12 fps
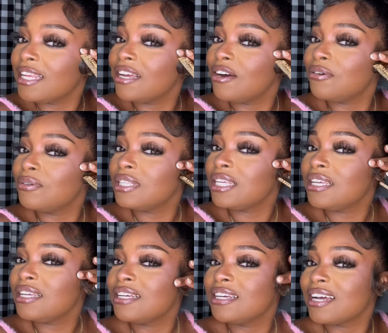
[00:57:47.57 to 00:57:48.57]

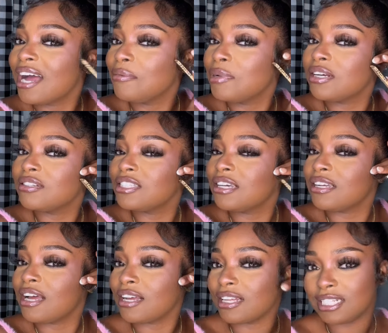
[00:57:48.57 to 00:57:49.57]
I'm not gonna tell
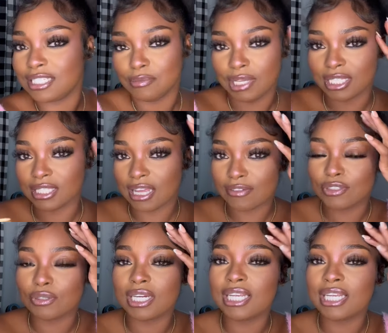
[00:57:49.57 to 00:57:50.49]
y'all this man's life story.